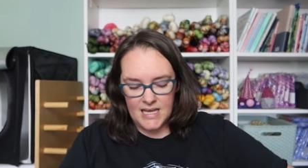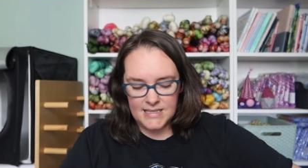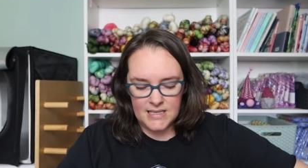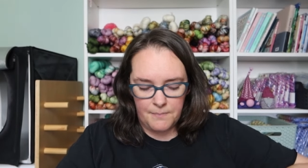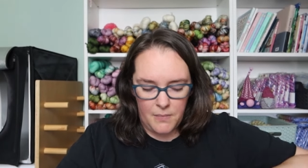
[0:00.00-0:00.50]

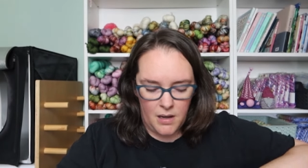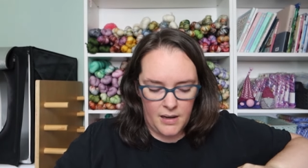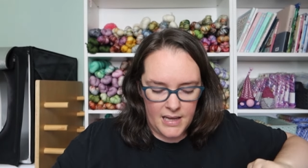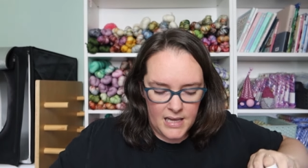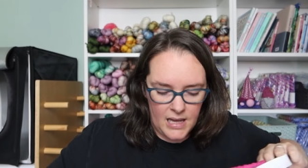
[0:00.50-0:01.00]
is
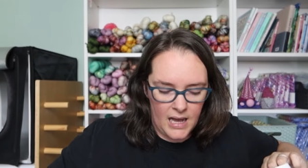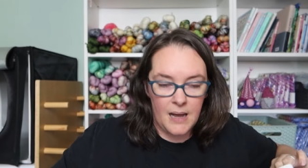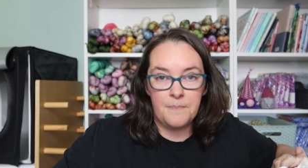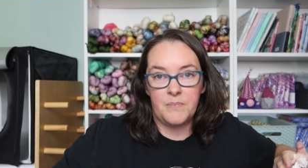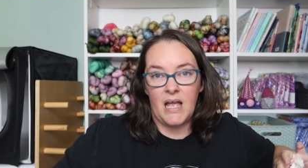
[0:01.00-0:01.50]
my
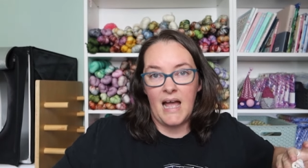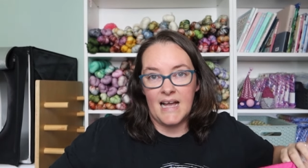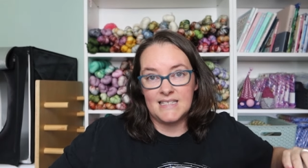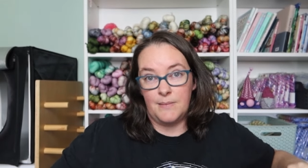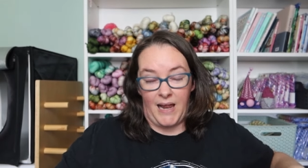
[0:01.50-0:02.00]

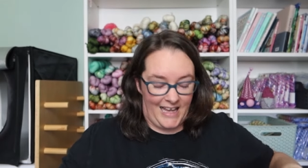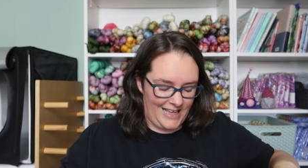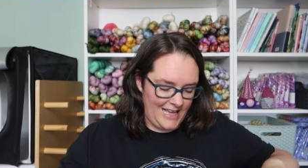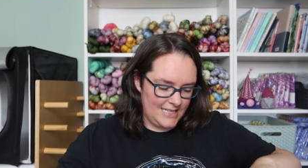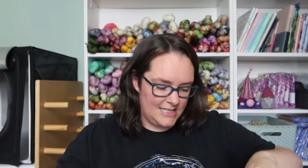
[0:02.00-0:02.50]
hexi
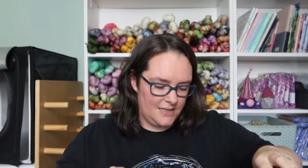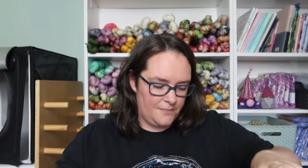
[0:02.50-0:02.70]
blanket.